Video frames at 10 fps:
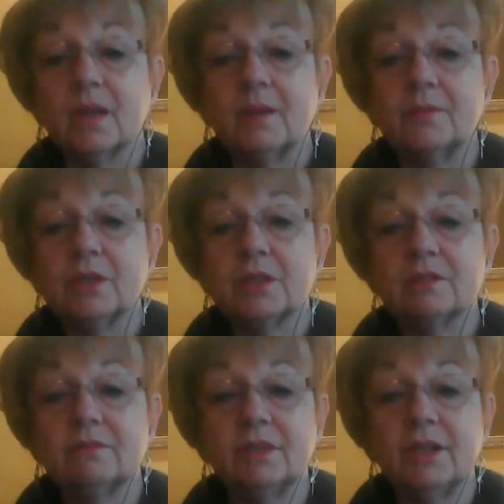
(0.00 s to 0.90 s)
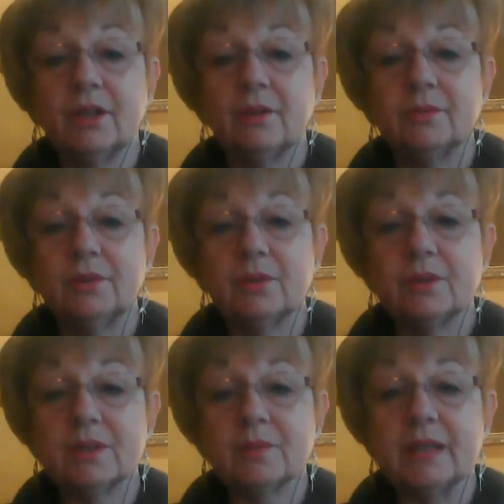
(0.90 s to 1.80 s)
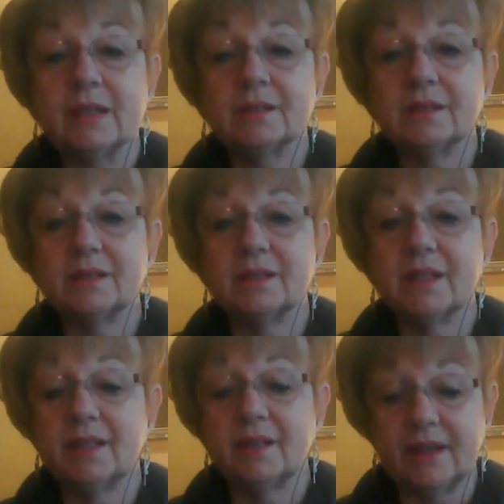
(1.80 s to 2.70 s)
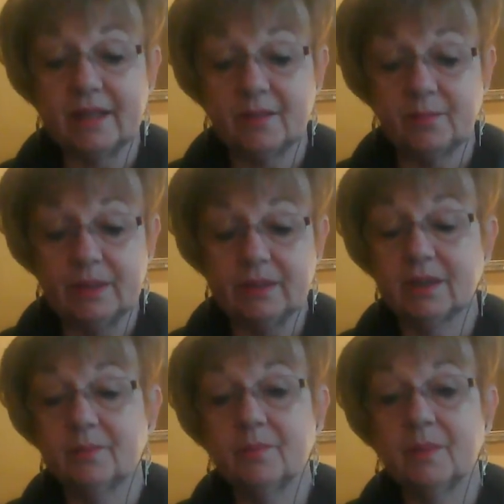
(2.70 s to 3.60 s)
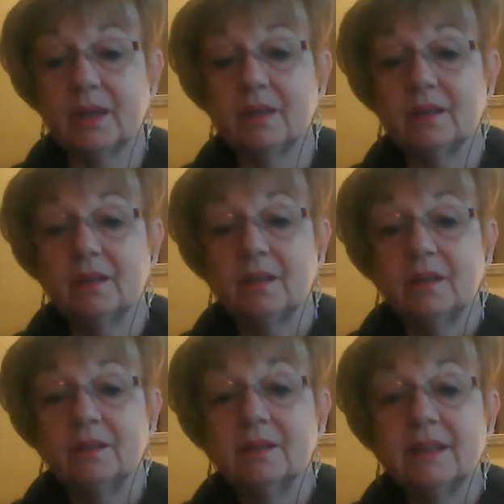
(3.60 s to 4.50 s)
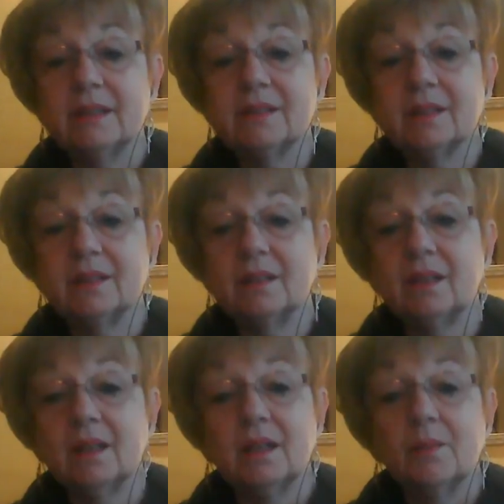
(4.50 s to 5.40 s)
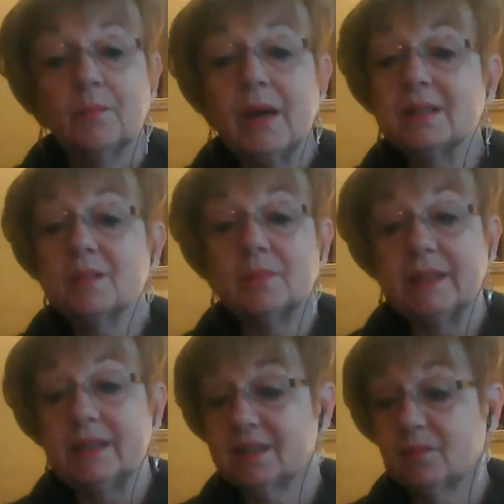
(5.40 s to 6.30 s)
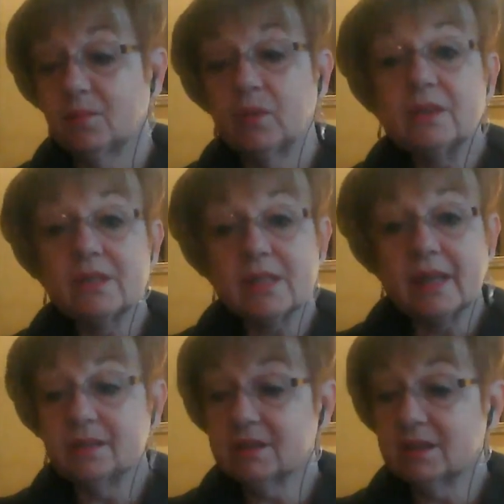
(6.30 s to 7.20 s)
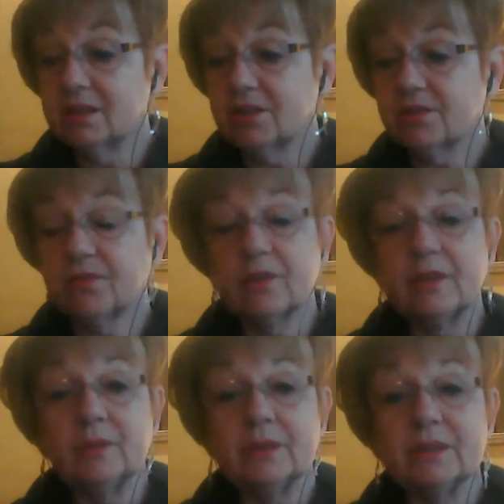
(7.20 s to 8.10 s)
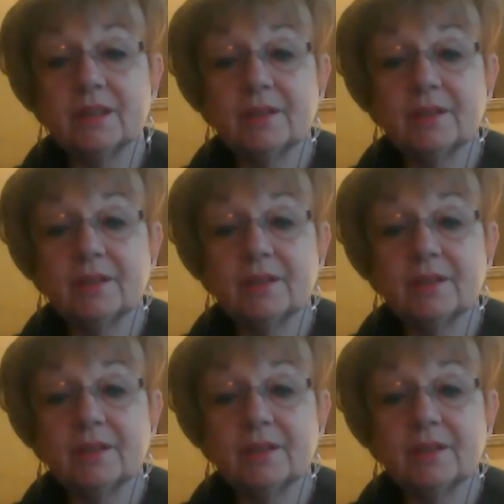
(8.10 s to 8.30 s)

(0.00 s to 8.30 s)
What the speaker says: I'm just, doing some tests and see if I can build up my list and possibly get some real sales, not just free ones.